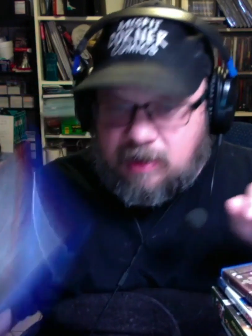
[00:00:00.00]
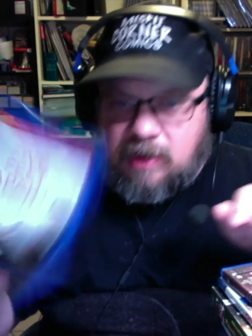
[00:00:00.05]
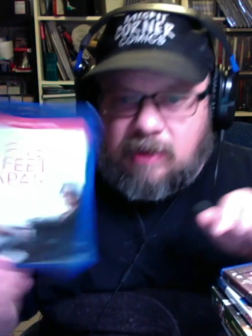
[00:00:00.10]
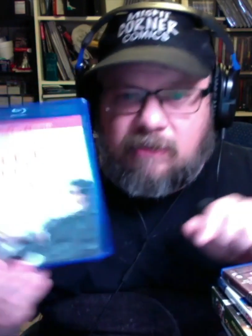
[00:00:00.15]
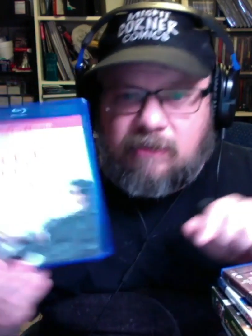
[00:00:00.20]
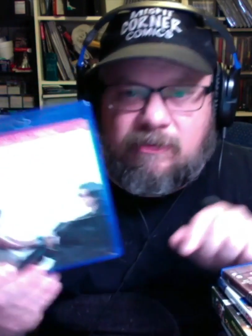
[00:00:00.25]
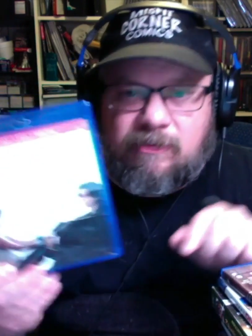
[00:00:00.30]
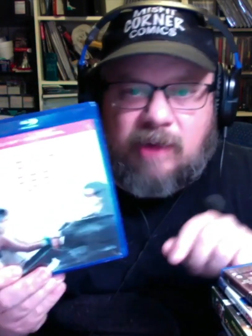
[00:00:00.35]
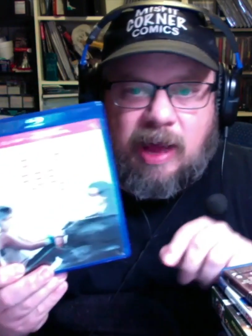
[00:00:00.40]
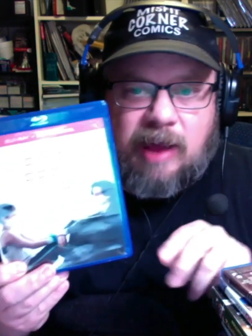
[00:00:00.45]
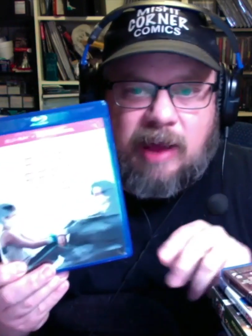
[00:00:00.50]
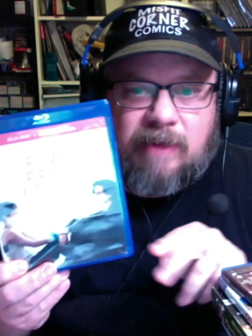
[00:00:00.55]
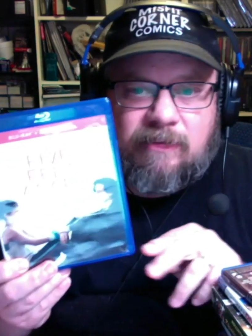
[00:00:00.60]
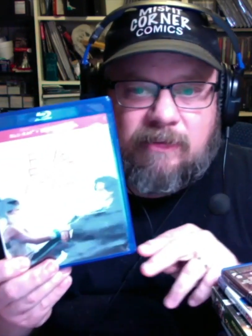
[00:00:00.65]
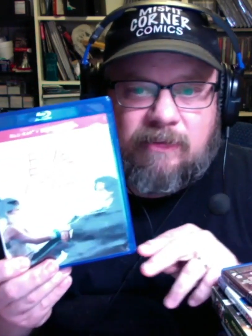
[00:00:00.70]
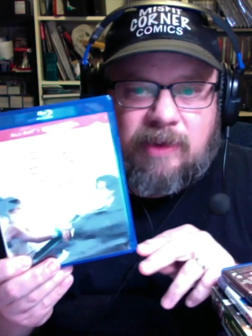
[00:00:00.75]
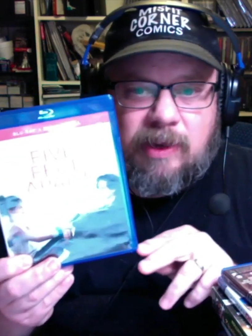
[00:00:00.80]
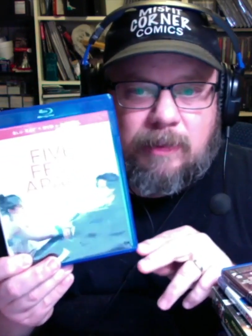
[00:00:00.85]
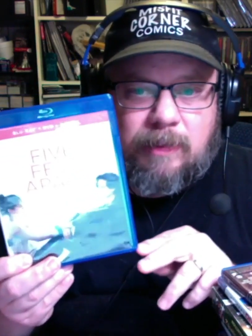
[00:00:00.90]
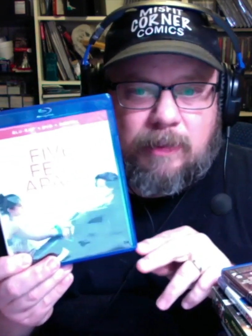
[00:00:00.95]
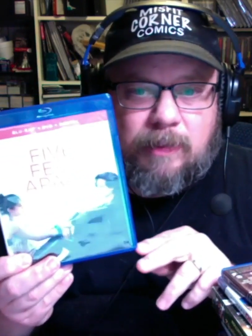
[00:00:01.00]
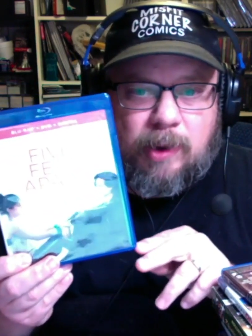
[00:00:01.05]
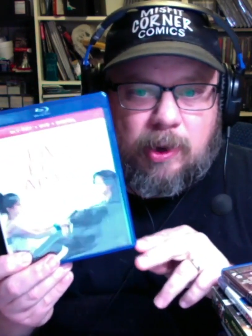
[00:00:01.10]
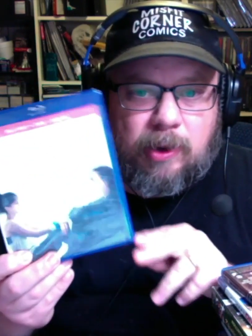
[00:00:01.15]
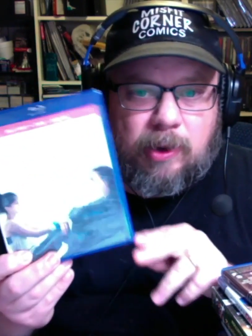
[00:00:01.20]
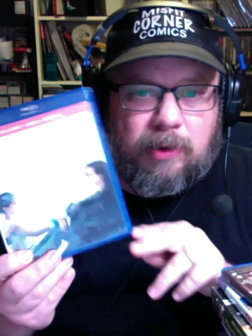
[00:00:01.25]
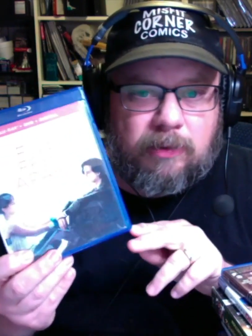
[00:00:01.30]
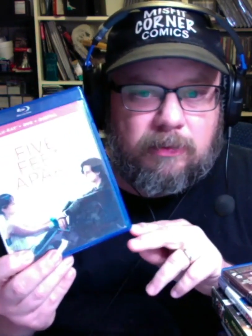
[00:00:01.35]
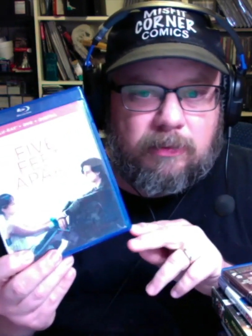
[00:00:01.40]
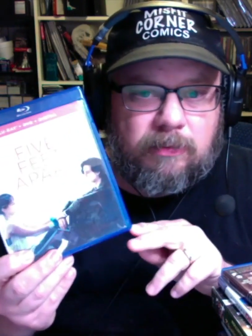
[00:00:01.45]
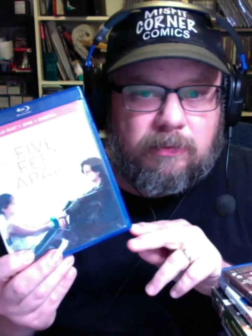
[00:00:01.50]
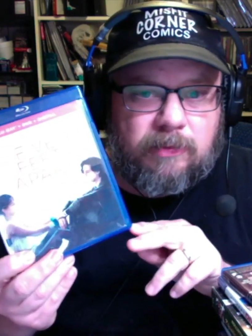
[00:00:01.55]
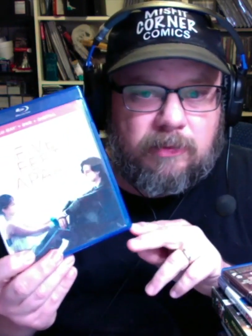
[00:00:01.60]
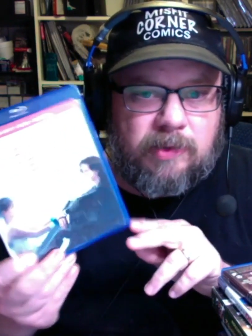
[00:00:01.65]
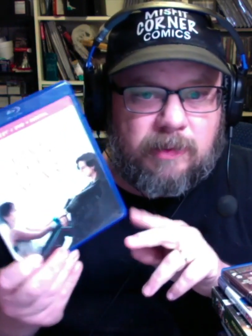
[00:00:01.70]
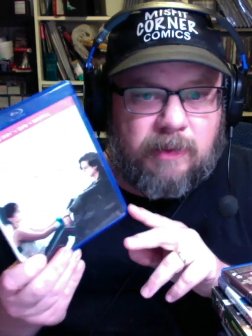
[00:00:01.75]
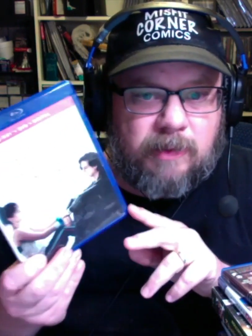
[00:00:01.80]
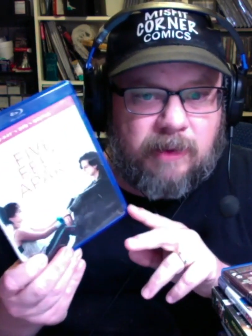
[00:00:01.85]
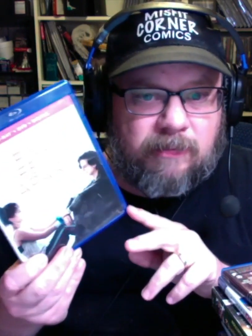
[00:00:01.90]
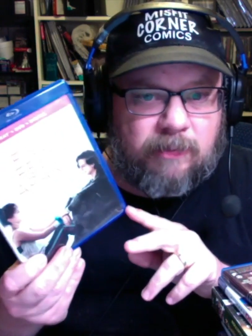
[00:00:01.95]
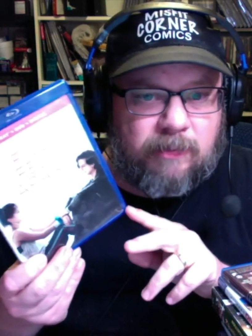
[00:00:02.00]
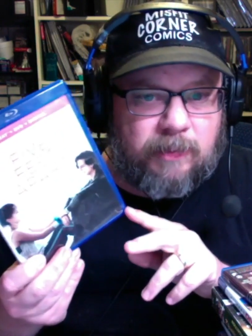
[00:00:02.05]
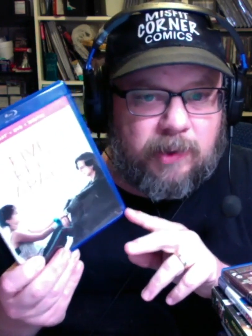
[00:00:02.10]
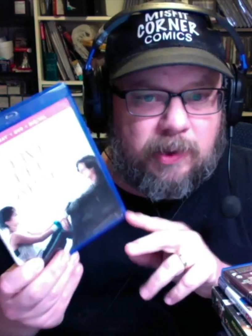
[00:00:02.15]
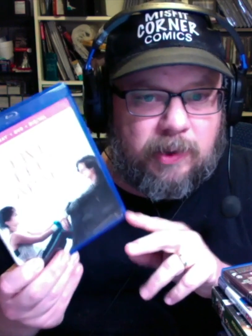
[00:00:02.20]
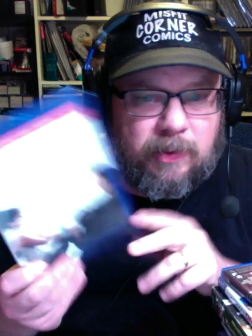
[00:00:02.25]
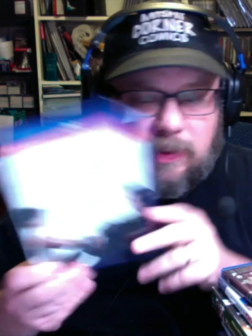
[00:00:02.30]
5 Feet Apart, which I'm not familiar with